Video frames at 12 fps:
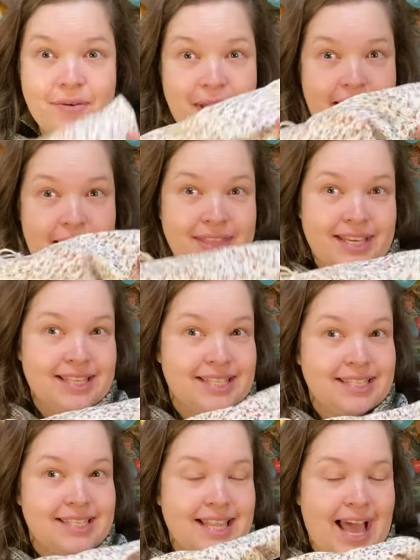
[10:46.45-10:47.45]
okay, I think this
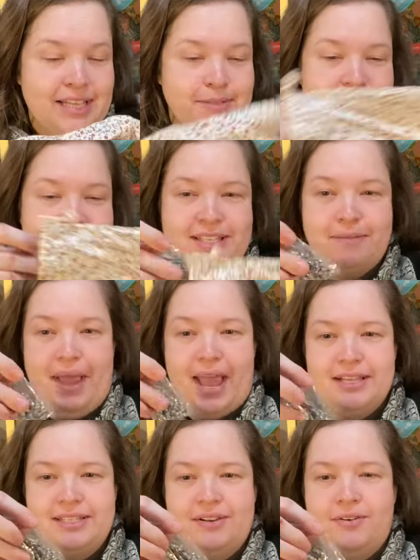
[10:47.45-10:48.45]
is the last piece in the
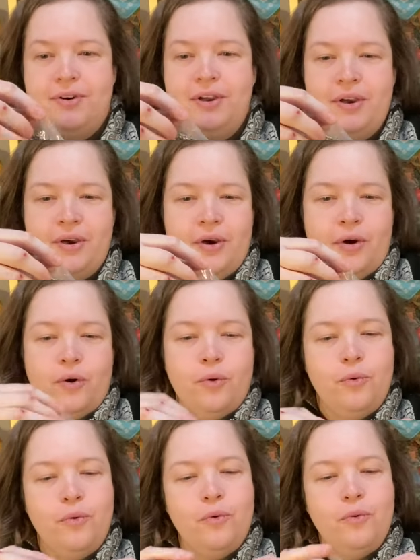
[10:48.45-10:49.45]
bag. So,
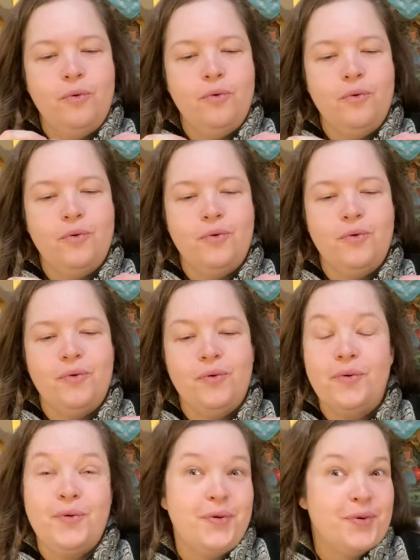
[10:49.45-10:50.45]

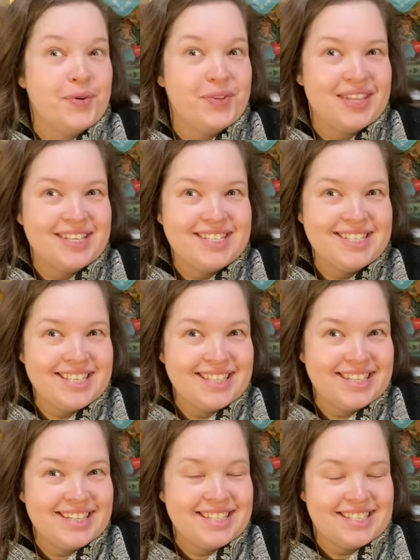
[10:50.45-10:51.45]
ooh, this is a
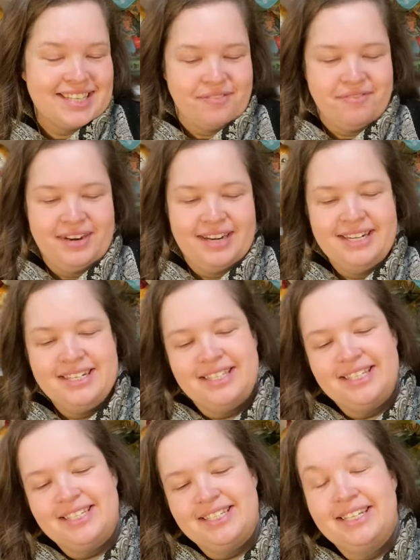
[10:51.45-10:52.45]
little different.
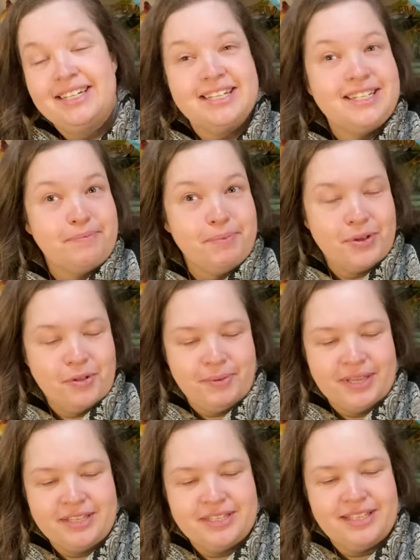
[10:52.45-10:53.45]
This isn't a typical
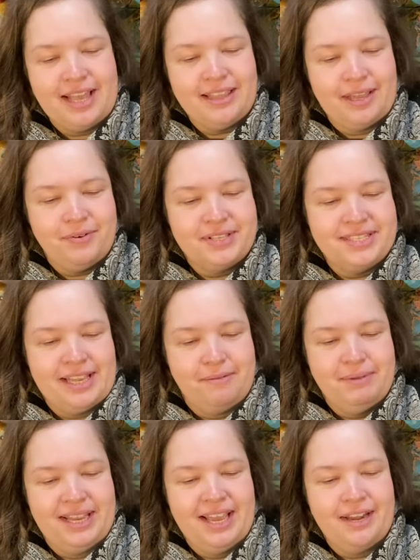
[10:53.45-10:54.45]
piece that they would send
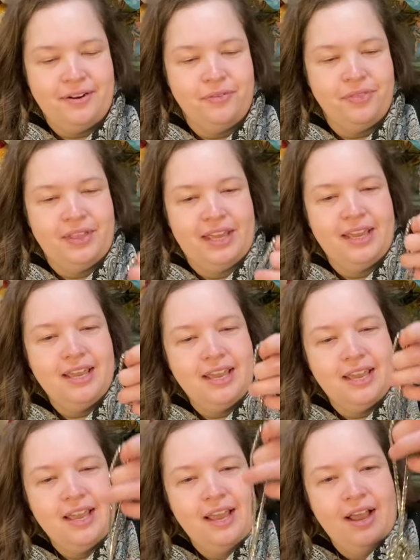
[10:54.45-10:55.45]
me, I don't think.
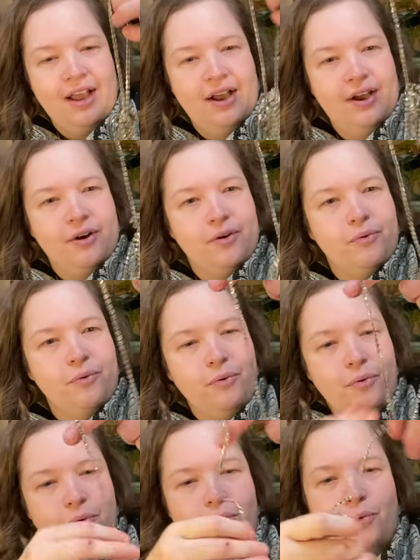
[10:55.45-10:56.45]

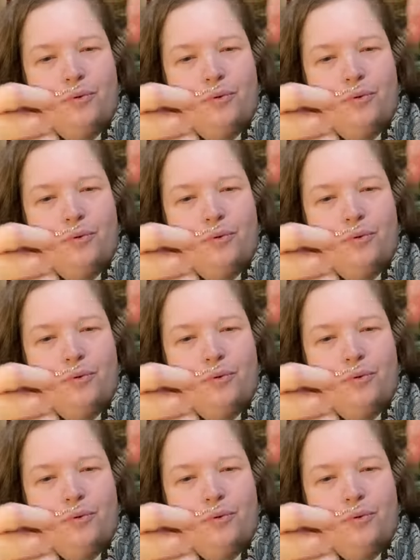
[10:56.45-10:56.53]
Ooh,